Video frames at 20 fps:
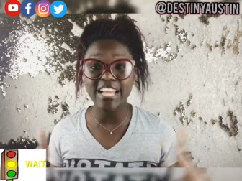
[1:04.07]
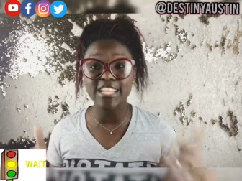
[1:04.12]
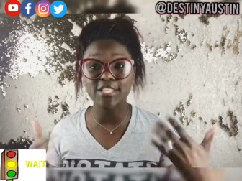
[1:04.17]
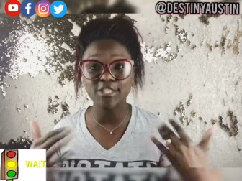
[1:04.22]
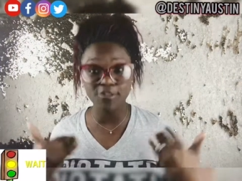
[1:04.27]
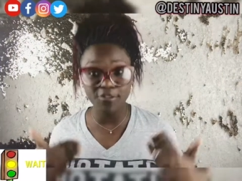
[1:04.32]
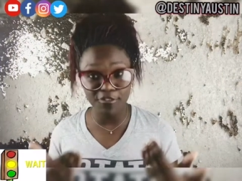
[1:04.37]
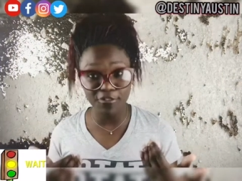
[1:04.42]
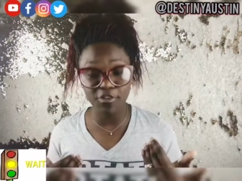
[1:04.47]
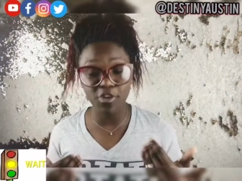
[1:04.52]
I
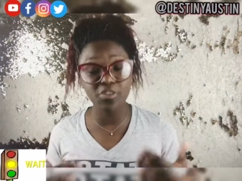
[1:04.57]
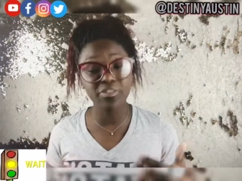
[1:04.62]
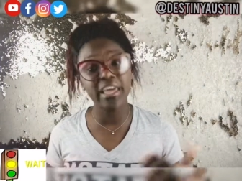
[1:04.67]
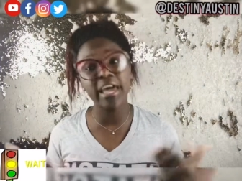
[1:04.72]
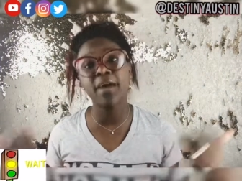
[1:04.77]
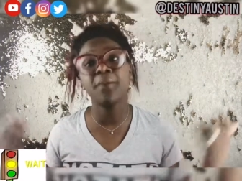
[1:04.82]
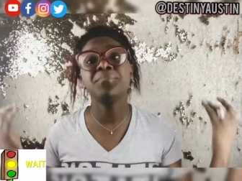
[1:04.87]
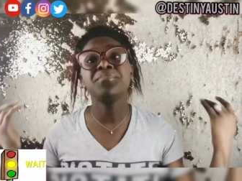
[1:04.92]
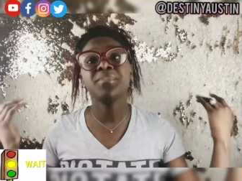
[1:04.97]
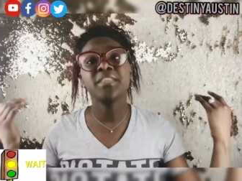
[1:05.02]
do feel
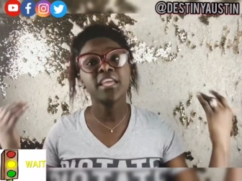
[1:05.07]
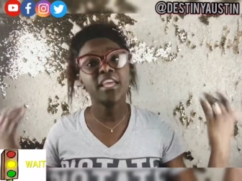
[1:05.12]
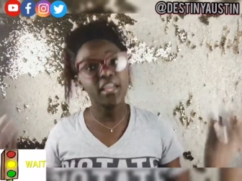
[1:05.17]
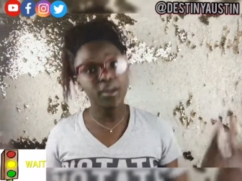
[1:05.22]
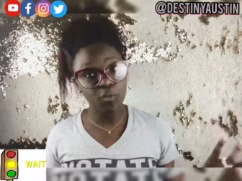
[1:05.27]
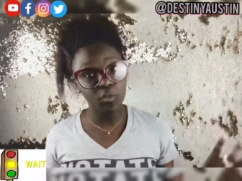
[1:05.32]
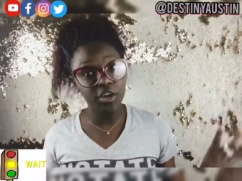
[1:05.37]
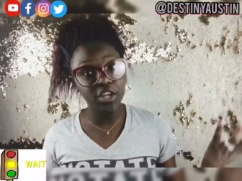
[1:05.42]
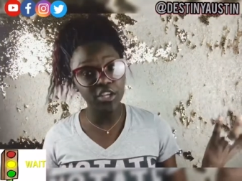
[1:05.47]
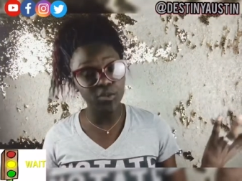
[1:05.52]
that
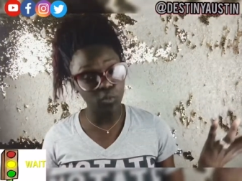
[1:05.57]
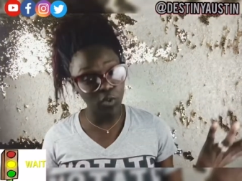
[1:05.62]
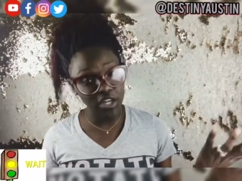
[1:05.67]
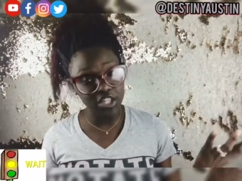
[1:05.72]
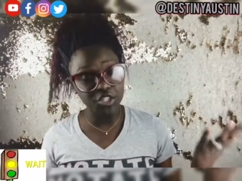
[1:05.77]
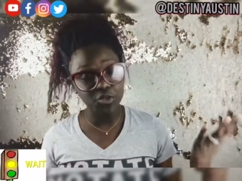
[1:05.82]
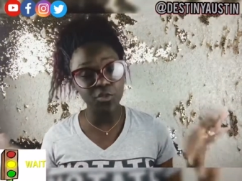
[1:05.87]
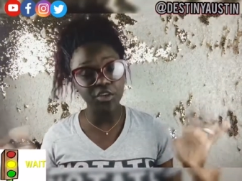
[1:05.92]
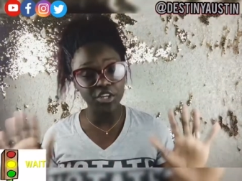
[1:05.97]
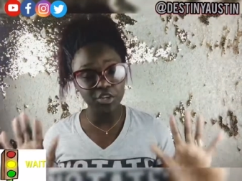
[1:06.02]
when
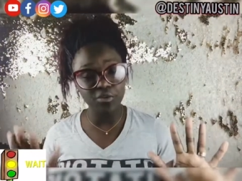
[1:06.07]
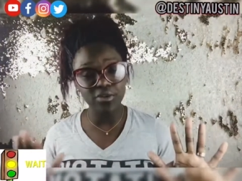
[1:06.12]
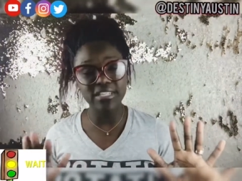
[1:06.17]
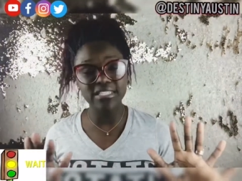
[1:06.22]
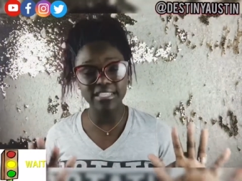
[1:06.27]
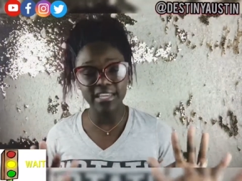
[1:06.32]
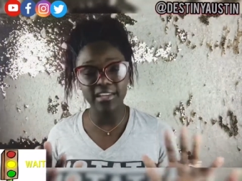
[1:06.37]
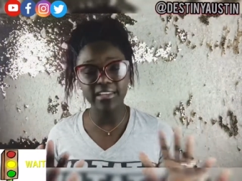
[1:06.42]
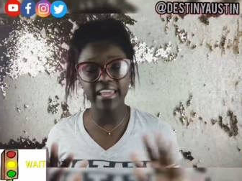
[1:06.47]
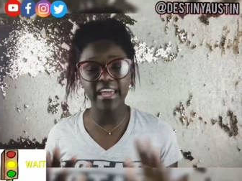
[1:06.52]
once you when you
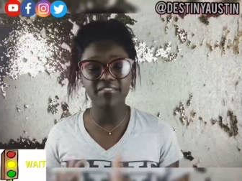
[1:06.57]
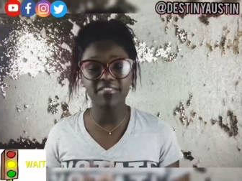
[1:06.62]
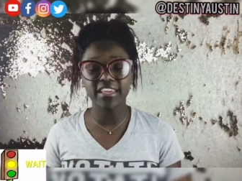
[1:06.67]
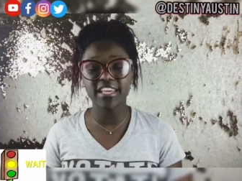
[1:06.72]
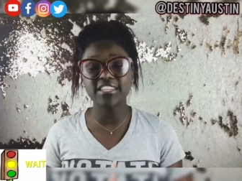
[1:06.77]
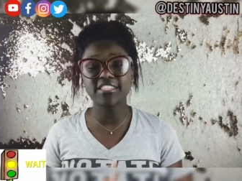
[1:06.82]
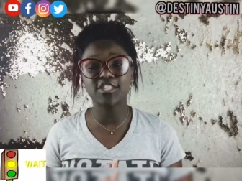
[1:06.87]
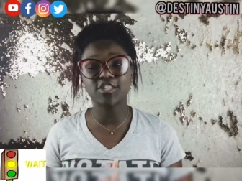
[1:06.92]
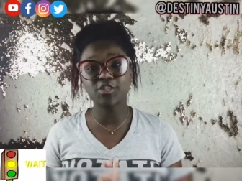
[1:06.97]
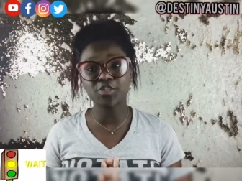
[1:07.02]
decide to have
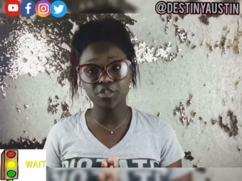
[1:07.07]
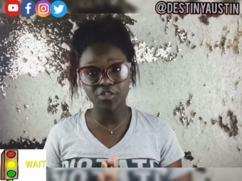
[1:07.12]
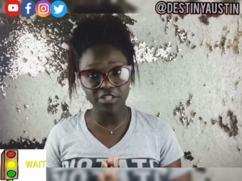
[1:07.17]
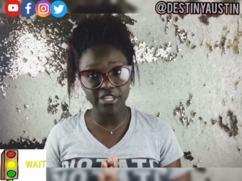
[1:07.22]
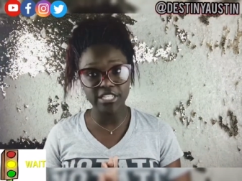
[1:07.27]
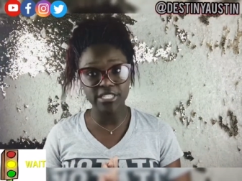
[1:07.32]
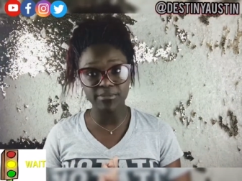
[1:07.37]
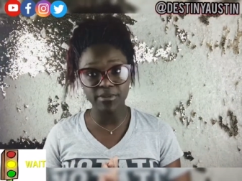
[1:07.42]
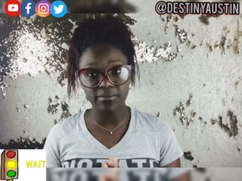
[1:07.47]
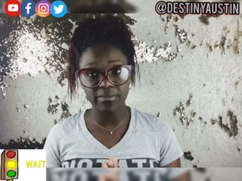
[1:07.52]
kids that you do
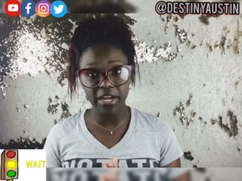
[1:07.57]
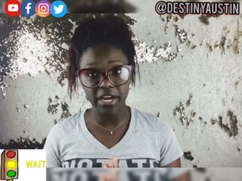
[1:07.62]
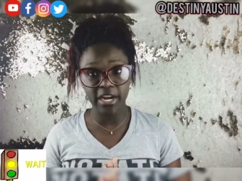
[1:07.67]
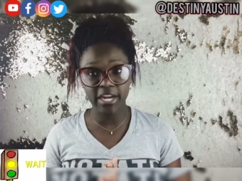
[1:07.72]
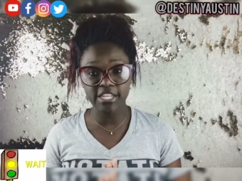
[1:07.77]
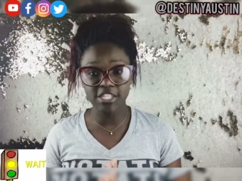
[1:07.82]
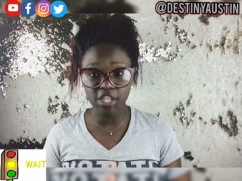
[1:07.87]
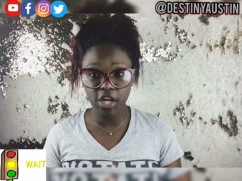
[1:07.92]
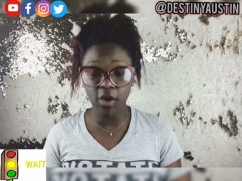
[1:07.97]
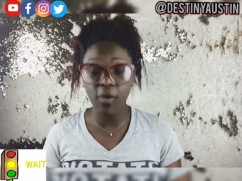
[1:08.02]
need to be
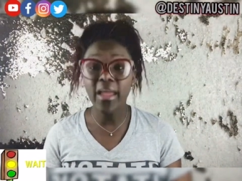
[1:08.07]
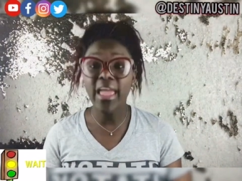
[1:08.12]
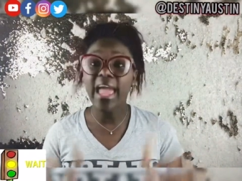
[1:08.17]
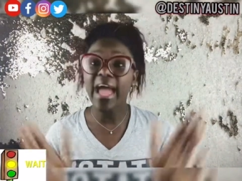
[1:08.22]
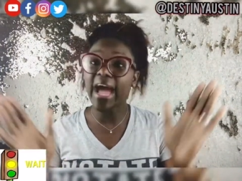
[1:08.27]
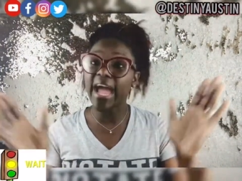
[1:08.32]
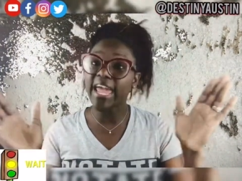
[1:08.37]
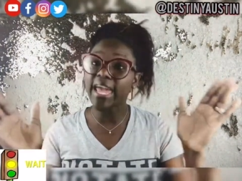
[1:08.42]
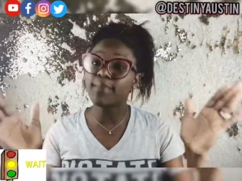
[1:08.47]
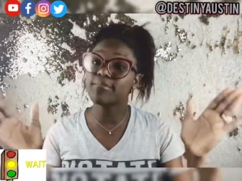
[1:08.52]
married. So
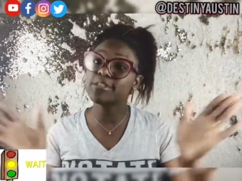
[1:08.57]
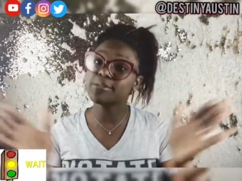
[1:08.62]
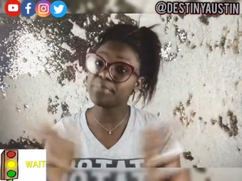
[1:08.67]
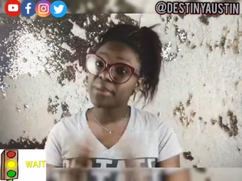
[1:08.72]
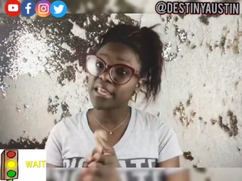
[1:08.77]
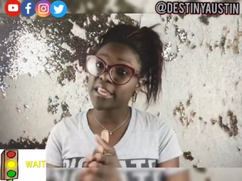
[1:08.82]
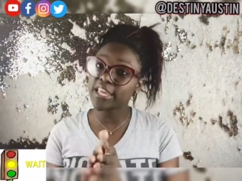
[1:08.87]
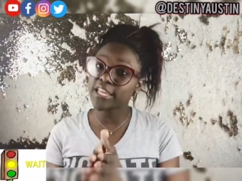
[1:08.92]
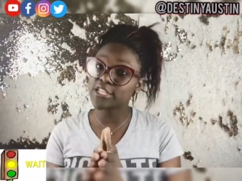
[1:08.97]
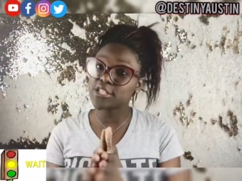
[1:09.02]
I am
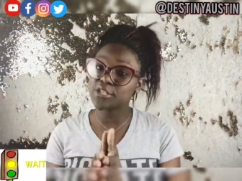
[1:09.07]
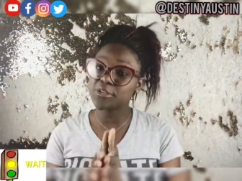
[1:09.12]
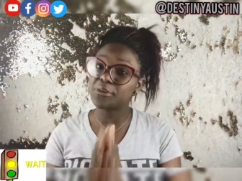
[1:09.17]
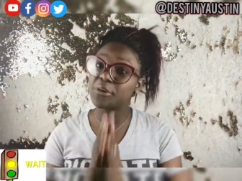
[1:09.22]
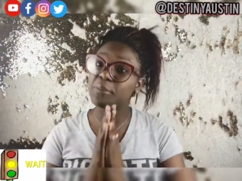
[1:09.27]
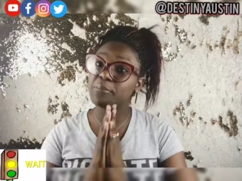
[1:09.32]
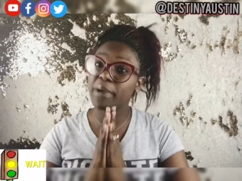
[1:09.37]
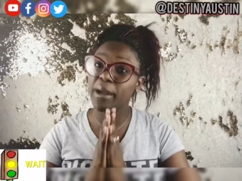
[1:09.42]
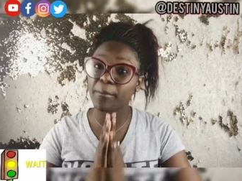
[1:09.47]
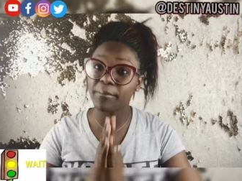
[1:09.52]
speaking to
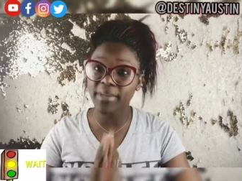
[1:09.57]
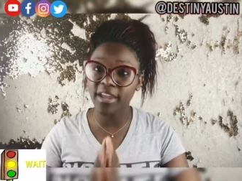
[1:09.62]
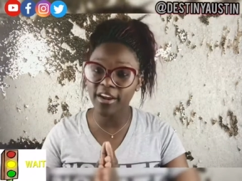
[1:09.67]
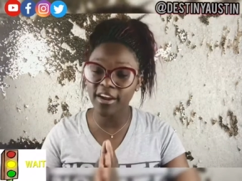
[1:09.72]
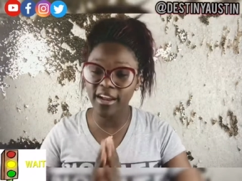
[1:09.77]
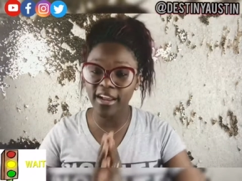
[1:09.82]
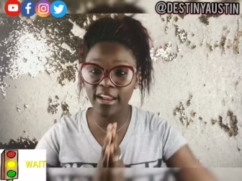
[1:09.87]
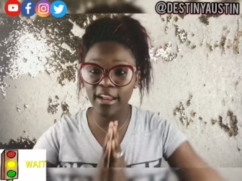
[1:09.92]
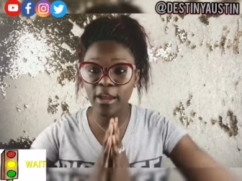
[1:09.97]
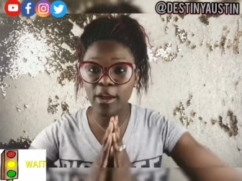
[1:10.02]
my
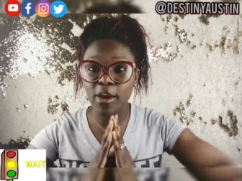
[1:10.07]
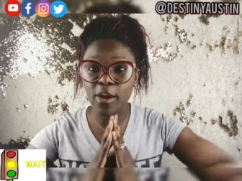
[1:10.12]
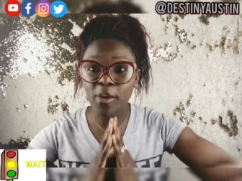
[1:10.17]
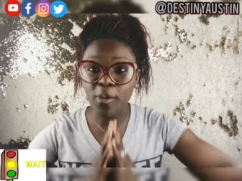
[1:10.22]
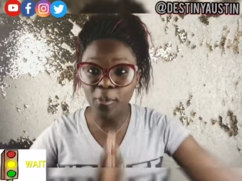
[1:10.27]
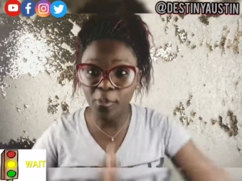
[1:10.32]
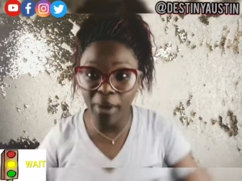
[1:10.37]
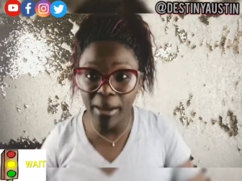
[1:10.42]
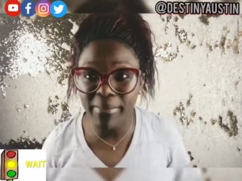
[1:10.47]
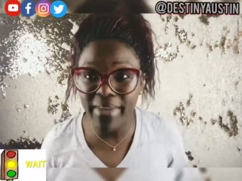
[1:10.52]
married
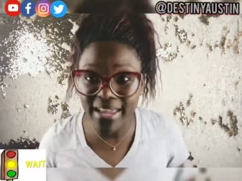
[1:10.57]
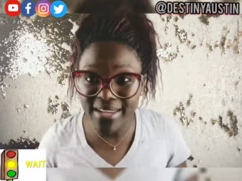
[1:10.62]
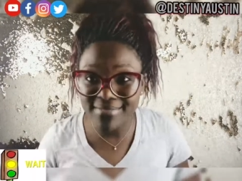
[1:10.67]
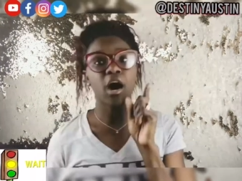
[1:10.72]
women.